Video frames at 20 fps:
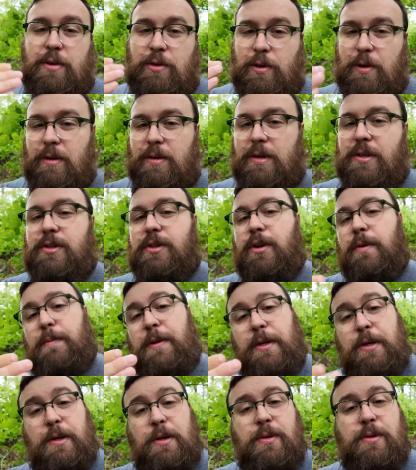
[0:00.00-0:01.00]
darkness could be
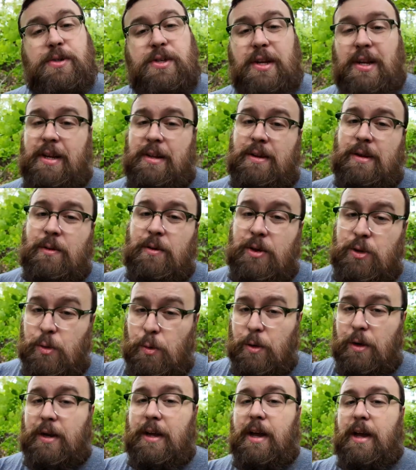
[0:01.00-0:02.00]
used in
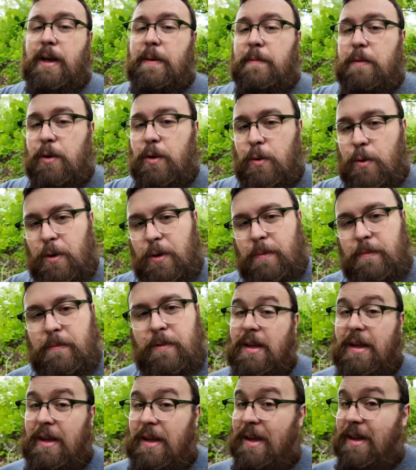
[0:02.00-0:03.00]
your game or
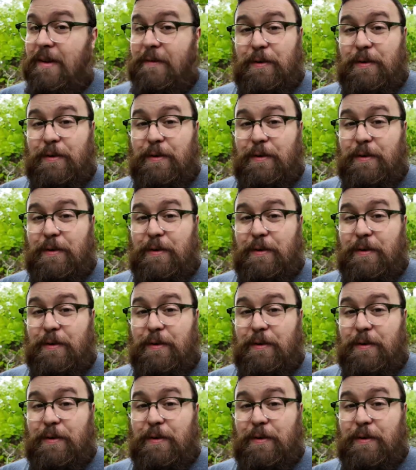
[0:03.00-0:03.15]
hey,